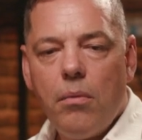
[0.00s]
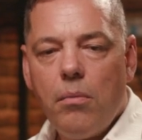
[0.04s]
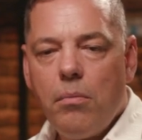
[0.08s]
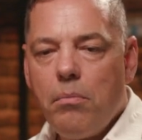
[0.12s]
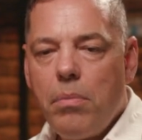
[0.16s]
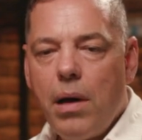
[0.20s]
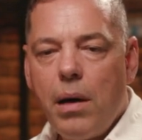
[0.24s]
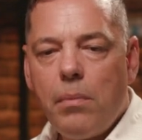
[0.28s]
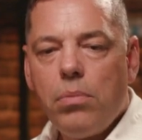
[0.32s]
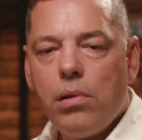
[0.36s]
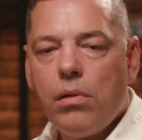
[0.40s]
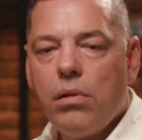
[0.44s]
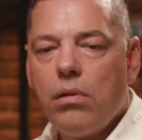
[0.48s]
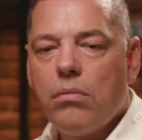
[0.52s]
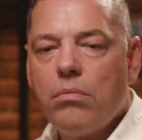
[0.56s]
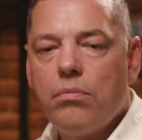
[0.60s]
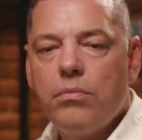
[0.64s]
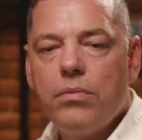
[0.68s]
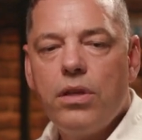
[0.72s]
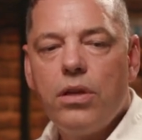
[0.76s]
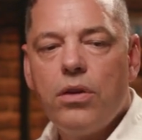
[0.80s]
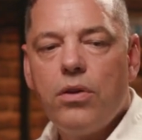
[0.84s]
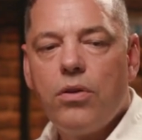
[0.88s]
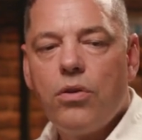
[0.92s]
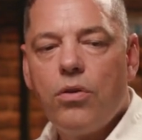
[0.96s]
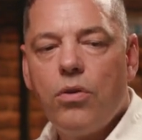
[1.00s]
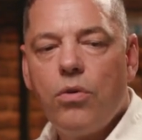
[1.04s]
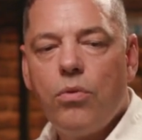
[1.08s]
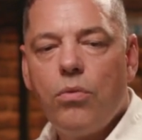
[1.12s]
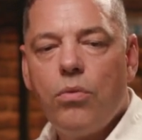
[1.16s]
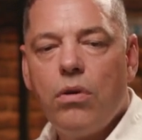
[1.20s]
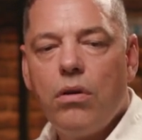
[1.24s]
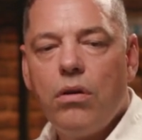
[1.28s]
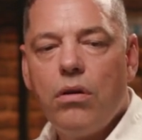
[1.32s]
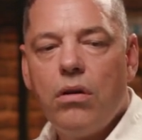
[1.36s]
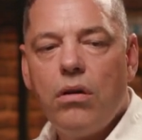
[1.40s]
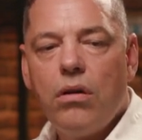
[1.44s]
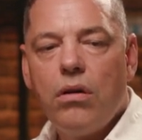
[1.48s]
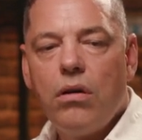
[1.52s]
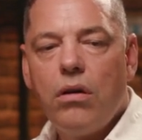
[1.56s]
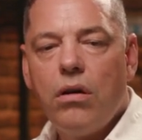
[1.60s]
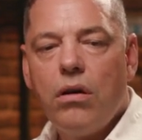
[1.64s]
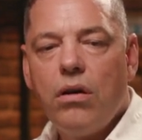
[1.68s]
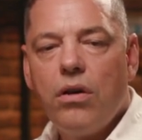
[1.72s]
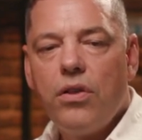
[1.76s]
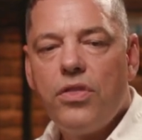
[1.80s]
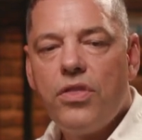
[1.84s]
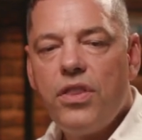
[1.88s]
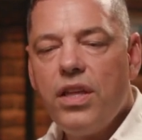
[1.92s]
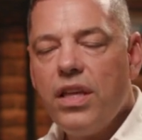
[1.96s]
bubble, you know,
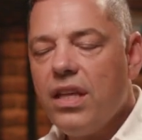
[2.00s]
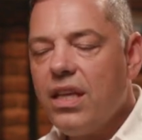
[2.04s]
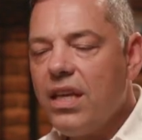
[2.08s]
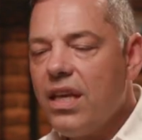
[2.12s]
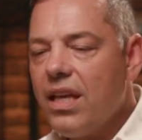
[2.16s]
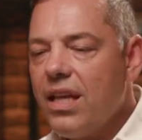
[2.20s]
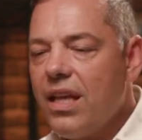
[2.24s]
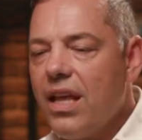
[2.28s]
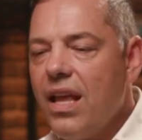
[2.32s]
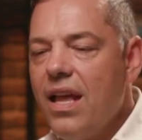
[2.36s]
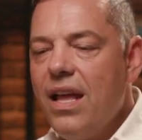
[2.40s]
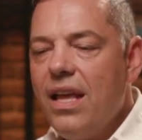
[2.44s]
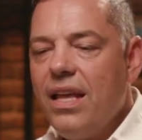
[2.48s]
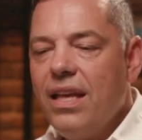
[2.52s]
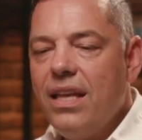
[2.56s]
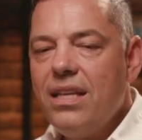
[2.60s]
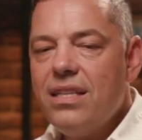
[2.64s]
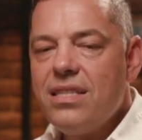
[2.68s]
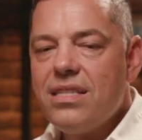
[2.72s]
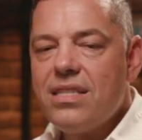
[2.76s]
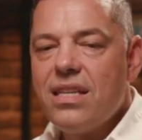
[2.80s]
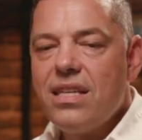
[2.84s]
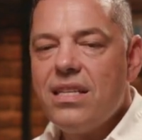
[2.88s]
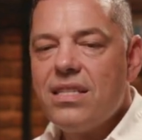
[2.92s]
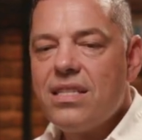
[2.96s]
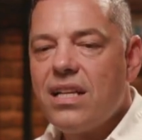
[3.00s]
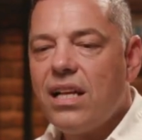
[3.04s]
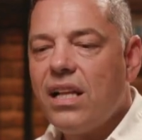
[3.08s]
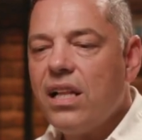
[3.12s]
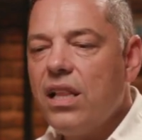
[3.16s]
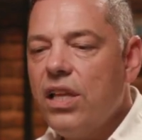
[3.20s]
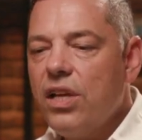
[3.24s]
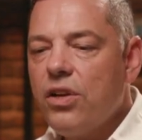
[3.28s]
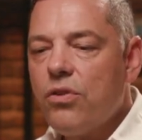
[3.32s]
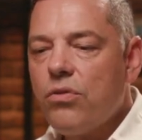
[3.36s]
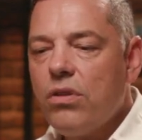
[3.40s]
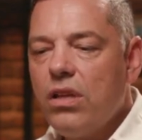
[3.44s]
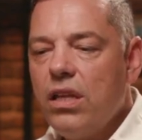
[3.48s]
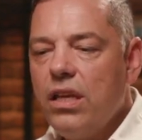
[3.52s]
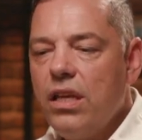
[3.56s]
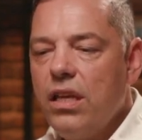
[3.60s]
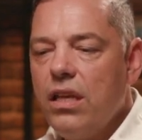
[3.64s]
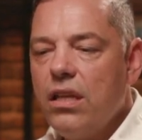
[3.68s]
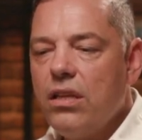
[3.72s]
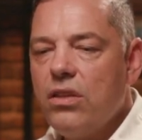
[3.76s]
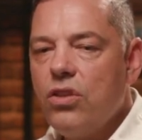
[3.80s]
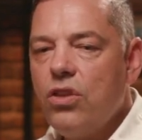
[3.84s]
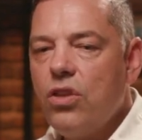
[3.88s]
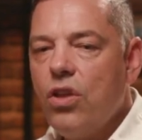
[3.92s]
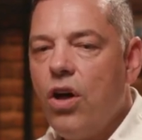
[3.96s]
thinking is clearly
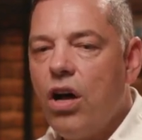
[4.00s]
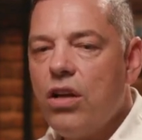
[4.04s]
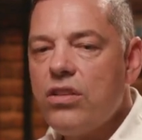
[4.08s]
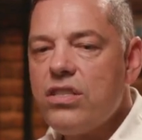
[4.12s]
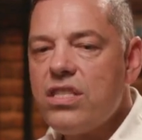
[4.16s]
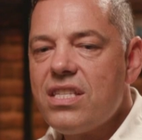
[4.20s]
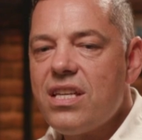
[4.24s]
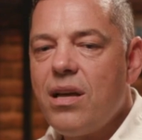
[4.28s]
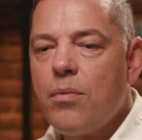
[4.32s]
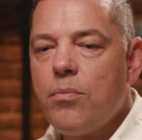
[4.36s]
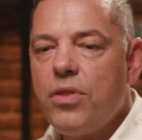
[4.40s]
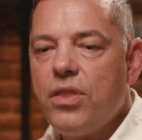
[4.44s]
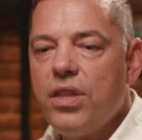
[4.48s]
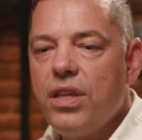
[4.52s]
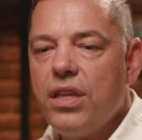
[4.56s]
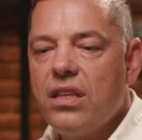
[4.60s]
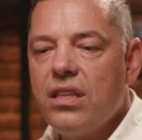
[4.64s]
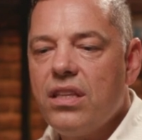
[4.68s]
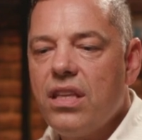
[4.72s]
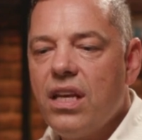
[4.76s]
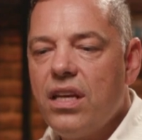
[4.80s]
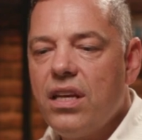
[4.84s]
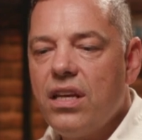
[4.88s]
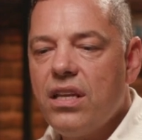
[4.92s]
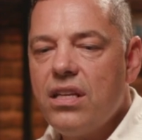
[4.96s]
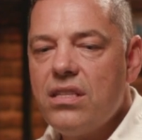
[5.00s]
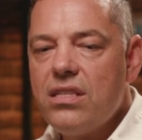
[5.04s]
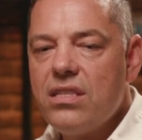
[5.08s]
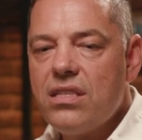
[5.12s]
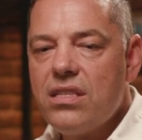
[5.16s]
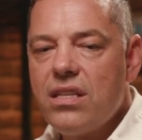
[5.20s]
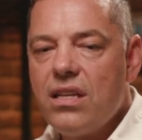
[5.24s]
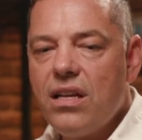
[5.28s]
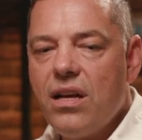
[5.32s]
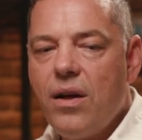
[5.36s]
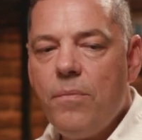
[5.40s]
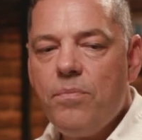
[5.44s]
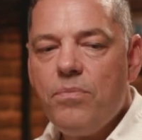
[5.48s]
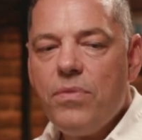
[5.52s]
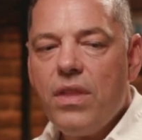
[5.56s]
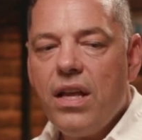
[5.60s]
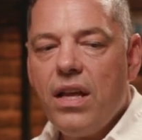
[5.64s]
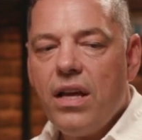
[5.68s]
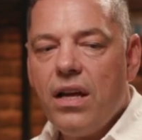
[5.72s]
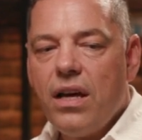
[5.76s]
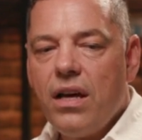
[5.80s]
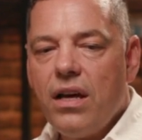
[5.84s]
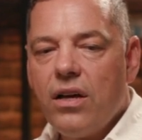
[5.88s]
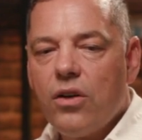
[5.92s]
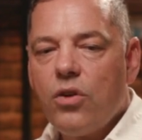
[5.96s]
not something that is
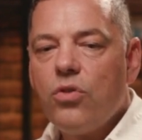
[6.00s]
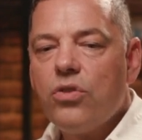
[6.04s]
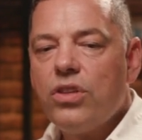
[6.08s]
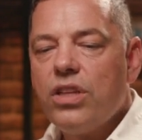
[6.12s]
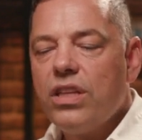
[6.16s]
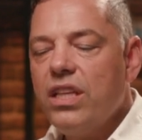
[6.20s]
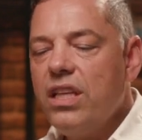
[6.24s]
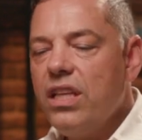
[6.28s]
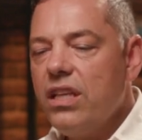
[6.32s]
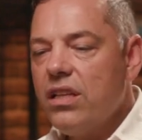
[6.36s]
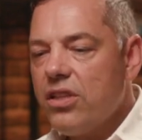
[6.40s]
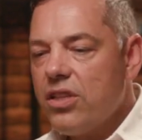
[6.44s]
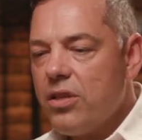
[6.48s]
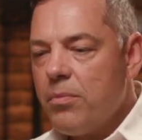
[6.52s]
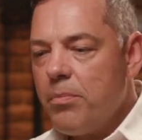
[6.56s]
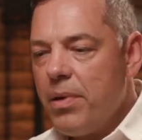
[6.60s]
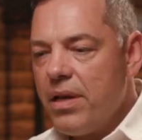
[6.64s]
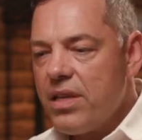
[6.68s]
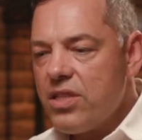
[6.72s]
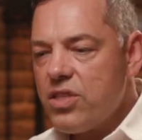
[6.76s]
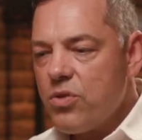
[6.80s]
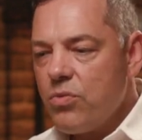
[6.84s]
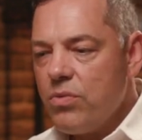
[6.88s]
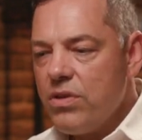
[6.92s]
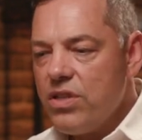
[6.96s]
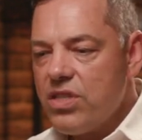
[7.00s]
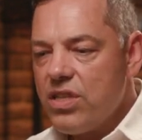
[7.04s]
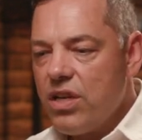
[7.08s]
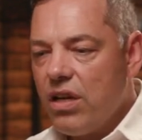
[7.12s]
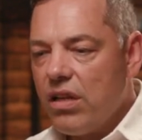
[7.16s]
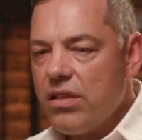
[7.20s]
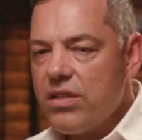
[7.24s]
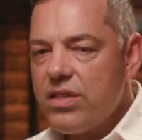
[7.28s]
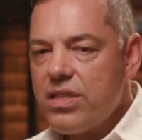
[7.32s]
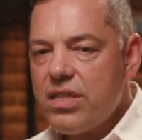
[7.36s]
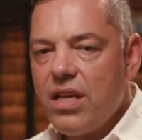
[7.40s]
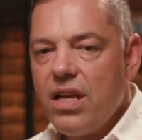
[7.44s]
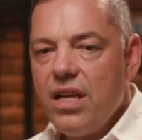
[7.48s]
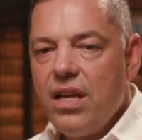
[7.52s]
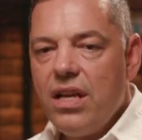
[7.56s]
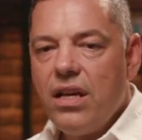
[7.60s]
going to yield the best results.